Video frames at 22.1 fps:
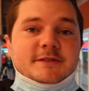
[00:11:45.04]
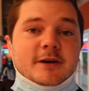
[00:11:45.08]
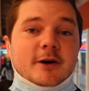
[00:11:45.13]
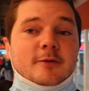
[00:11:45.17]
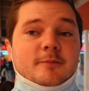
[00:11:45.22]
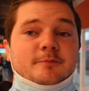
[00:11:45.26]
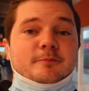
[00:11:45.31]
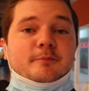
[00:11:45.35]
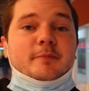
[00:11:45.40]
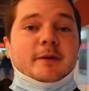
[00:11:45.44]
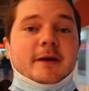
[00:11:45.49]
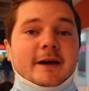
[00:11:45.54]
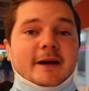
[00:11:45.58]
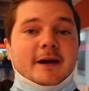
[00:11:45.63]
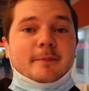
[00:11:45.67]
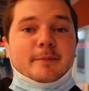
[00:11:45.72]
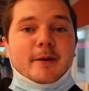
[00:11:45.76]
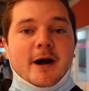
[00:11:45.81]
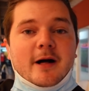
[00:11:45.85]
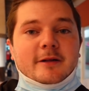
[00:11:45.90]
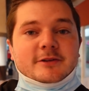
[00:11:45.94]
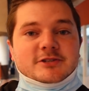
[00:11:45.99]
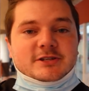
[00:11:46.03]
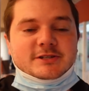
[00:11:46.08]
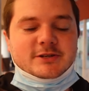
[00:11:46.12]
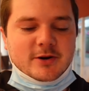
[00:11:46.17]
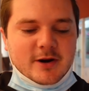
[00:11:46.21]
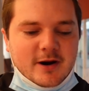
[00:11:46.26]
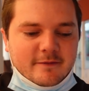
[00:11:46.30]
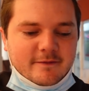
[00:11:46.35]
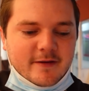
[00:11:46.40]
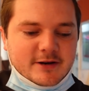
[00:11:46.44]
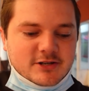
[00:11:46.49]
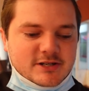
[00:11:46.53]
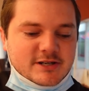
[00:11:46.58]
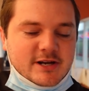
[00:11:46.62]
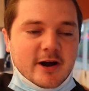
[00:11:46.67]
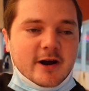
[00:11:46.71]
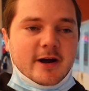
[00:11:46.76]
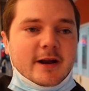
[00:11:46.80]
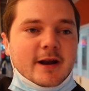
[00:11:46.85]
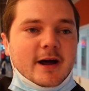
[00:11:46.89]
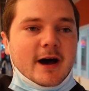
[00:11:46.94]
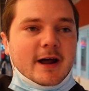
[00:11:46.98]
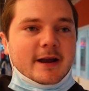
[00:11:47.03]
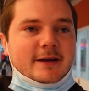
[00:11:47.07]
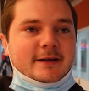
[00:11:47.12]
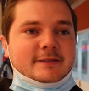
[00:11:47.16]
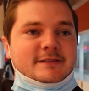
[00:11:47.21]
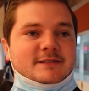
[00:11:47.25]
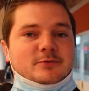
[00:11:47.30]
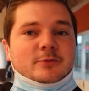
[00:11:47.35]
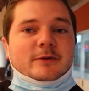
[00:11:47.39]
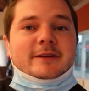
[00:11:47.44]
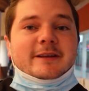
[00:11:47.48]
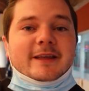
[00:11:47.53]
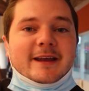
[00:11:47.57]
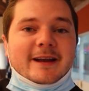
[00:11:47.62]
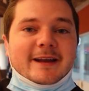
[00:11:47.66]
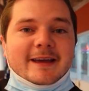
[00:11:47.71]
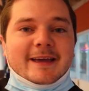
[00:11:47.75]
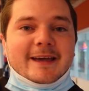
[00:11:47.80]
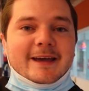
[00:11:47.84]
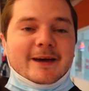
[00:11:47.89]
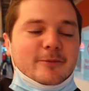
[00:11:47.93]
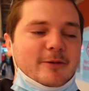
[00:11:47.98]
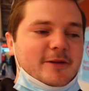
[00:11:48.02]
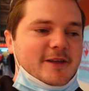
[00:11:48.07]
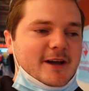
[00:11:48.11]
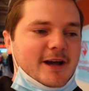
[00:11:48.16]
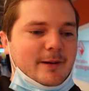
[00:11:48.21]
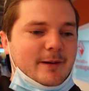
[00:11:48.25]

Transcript: So big apology to our vegetarian audience. We did it again with the